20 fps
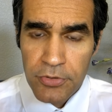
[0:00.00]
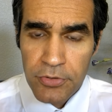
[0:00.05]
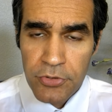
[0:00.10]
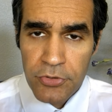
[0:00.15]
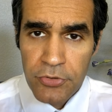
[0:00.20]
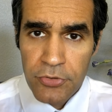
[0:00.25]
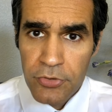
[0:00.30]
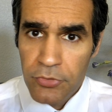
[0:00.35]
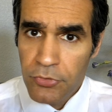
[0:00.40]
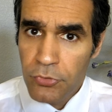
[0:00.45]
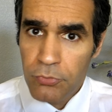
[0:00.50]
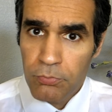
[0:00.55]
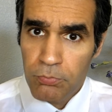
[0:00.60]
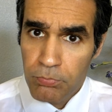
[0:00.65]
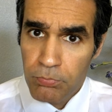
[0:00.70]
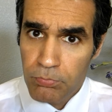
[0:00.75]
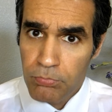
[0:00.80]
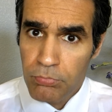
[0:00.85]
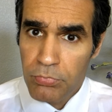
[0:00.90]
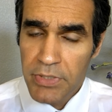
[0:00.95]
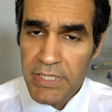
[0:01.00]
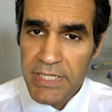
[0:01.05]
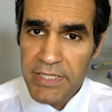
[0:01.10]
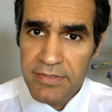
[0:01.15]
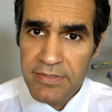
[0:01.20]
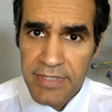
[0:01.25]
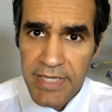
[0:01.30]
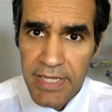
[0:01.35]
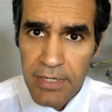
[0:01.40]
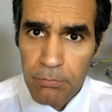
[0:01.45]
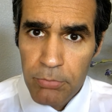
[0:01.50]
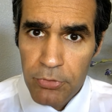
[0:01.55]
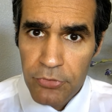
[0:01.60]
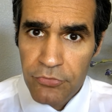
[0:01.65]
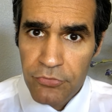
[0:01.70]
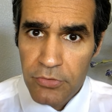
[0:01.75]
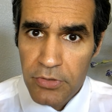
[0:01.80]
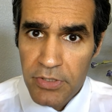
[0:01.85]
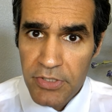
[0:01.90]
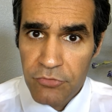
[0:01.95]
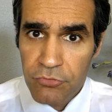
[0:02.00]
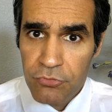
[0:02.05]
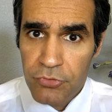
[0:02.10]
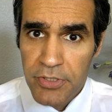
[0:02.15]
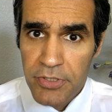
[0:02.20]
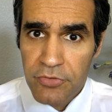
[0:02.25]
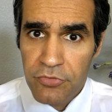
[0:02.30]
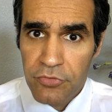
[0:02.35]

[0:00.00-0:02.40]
you know, you need to get a personal injury